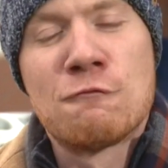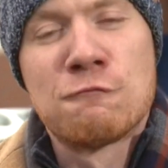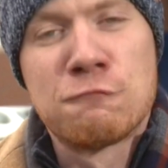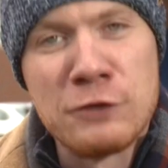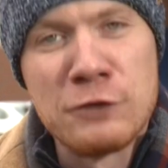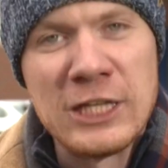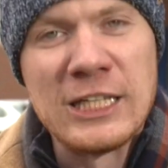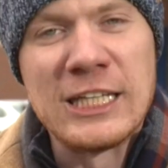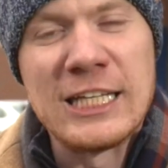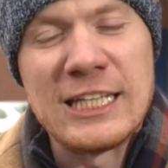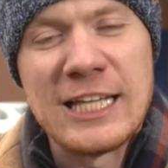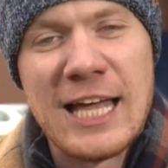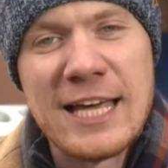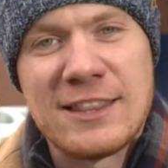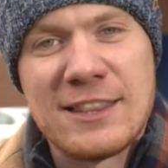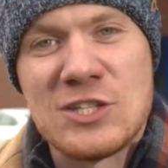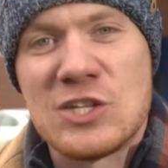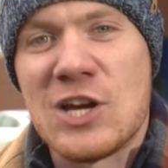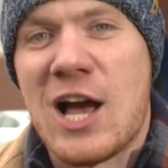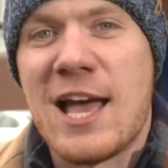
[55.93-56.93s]
really
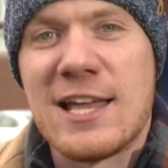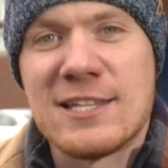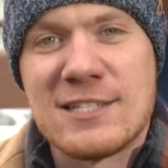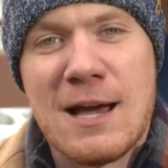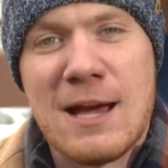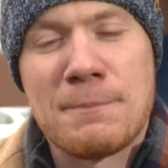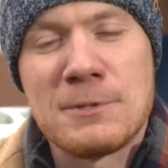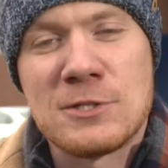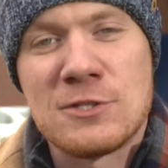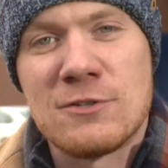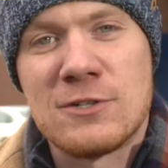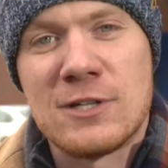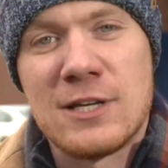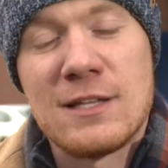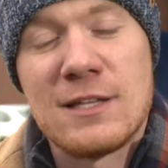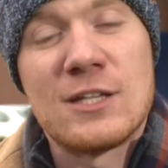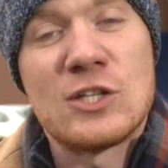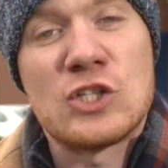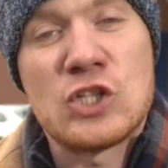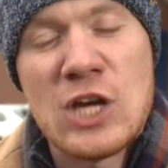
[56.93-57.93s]
like the Giants'
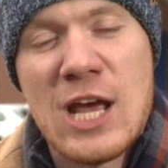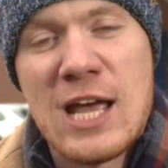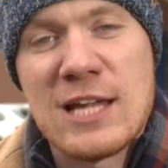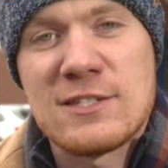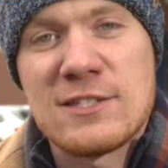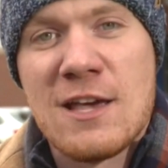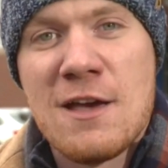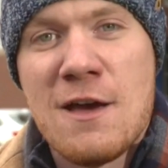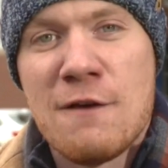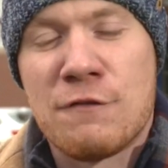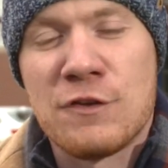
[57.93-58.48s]
opportunity and the chance